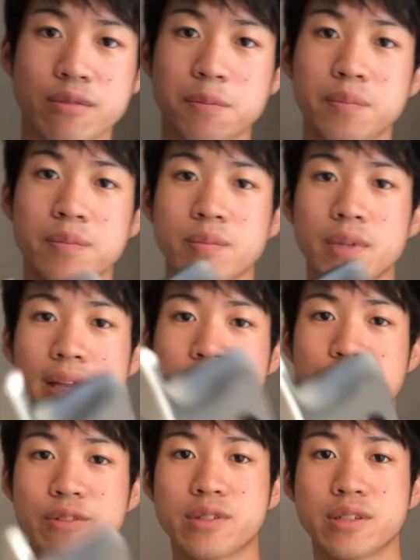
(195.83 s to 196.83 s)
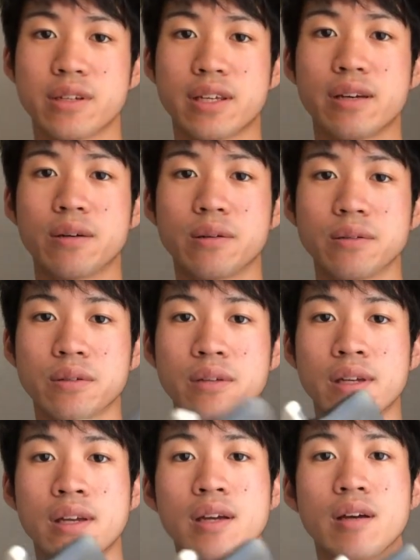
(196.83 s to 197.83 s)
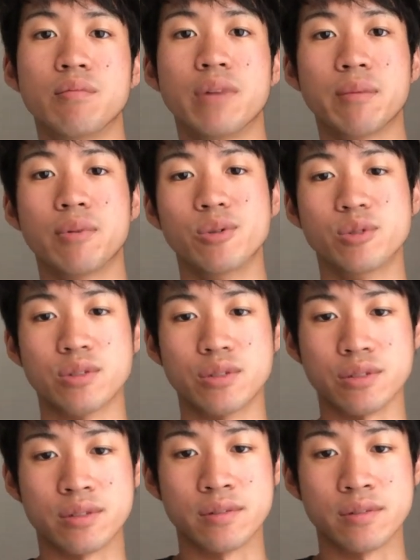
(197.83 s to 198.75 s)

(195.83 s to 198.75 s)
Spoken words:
of elephants are killed by poachers,